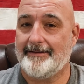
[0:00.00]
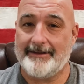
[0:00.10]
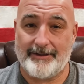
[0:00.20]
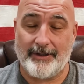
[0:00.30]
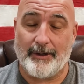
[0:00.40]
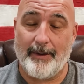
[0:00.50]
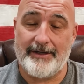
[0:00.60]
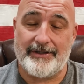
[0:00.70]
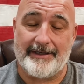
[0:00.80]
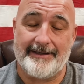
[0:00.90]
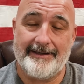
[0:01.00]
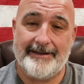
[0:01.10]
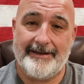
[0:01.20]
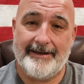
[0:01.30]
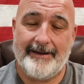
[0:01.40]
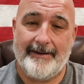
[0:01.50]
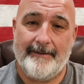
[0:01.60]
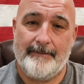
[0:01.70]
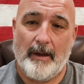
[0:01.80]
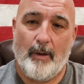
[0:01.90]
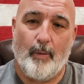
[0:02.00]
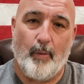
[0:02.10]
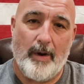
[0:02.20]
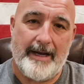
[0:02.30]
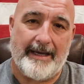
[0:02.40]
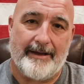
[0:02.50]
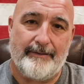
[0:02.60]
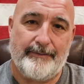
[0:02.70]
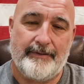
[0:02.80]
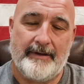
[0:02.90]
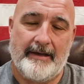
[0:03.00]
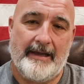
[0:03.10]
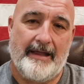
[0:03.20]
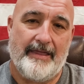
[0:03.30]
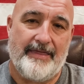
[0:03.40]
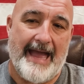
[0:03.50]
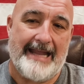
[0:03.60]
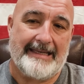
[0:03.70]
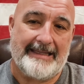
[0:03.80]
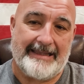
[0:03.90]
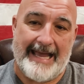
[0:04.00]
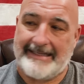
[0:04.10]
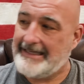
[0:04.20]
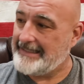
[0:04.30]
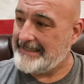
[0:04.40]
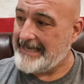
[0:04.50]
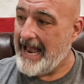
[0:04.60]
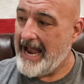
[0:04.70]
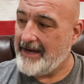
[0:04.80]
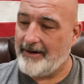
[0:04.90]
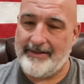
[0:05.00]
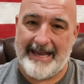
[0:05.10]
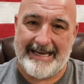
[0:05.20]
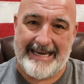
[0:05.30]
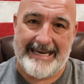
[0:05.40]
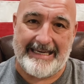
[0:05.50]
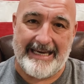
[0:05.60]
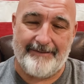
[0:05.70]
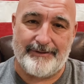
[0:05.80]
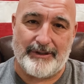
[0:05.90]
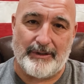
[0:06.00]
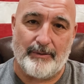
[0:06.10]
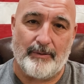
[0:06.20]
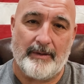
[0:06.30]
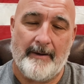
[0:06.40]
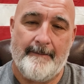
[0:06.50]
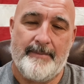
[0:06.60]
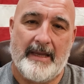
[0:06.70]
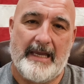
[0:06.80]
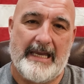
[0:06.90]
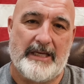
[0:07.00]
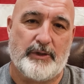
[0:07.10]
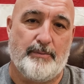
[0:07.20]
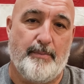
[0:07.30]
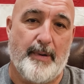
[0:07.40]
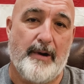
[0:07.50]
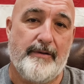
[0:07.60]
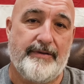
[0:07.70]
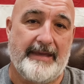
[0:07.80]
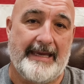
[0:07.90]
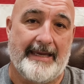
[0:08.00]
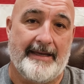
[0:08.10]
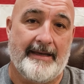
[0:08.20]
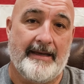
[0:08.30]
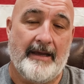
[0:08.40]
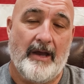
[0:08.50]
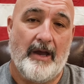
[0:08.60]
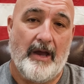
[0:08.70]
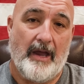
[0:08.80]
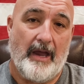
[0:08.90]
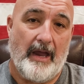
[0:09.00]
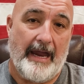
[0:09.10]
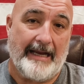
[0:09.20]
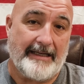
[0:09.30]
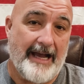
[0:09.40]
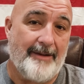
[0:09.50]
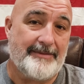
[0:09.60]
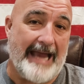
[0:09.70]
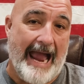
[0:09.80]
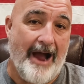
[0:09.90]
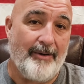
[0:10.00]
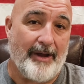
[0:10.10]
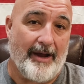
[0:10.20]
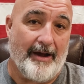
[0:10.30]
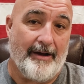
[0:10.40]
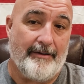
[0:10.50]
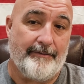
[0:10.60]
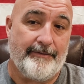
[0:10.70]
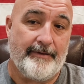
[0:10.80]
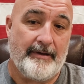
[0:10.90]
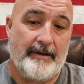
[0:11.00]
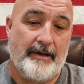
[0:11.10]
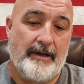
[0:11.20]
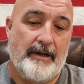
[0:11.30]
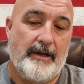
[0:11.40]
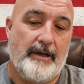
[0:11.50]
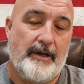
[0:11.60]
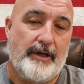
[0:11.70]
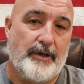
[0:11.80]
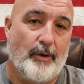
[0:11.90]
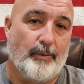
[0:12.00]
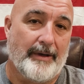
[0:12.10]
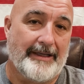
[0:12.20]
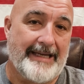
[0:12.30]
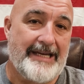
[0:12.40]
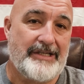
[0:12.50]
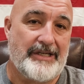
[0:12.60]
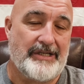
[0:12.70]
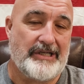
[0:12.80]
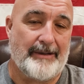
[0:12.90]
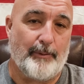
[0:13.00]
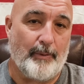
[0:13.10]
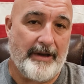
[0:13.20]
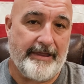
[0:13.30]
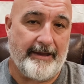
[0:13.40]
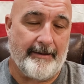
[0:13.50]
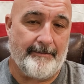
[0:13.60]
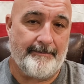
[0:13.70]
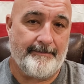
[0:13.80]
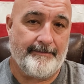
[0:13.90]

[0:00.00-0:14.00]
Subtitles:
That's a good question. What if that desire that he gives you is birthed in and comes out of your relationship with him?